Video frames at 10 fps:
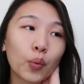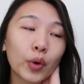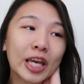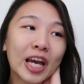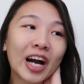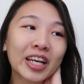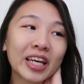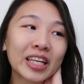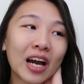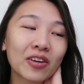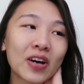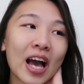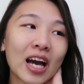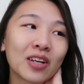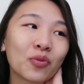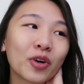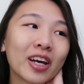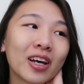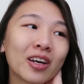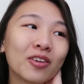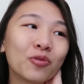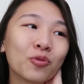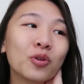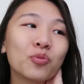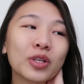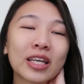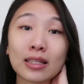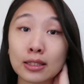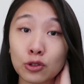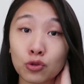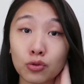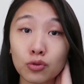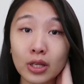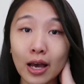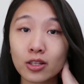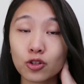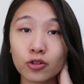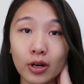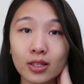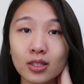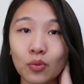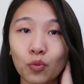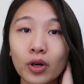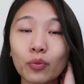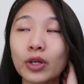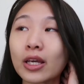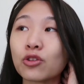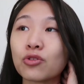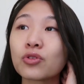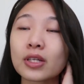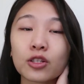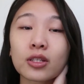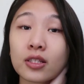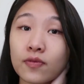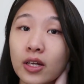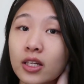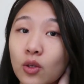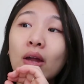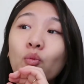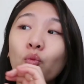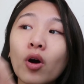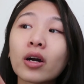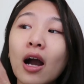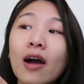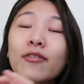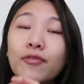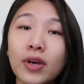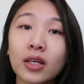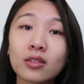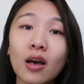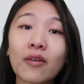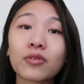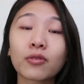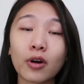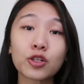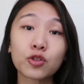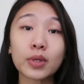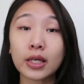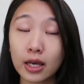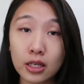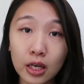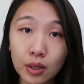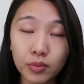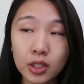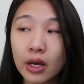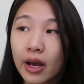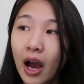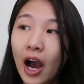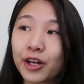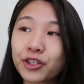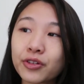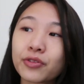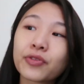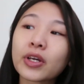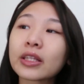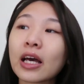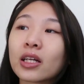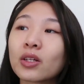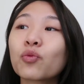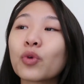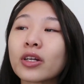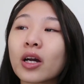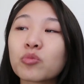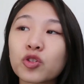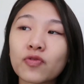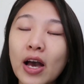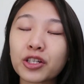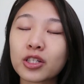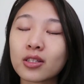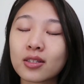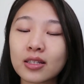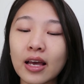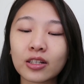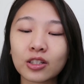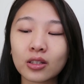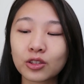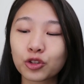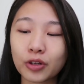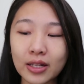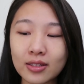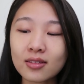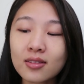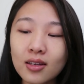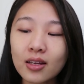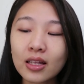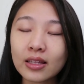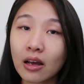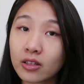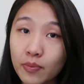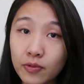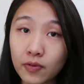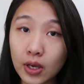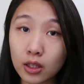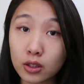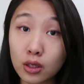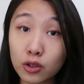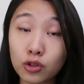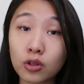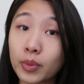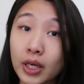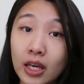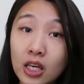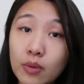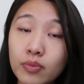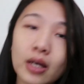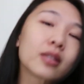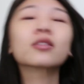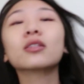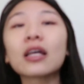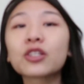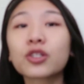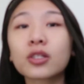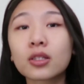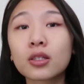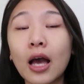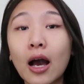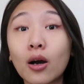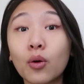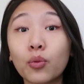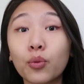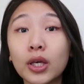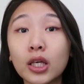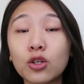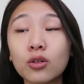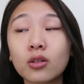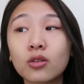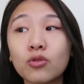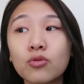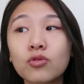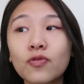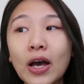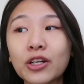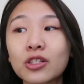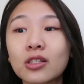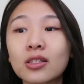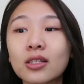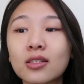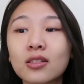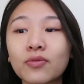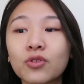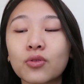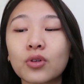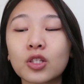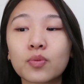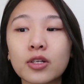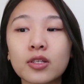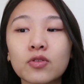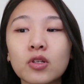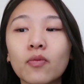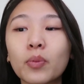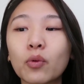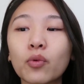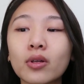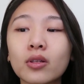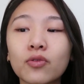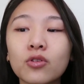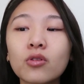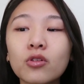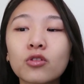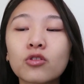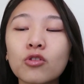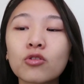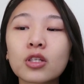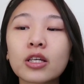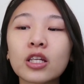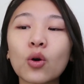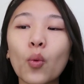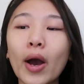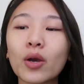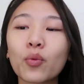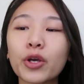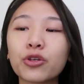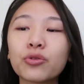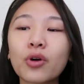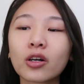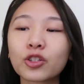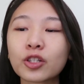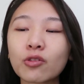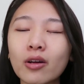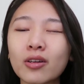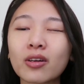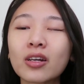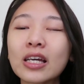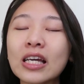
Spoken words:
we are getting out of hand where what we can use as trends and what we can use as aesthetics and what kind of things have the right to be gatekept. I genuinely think that when it comes to fashions and trends, that type of things should not be gatekept, as that's just how we use fashions and stuff to express ourselves. But if you use it in a way where you are trying to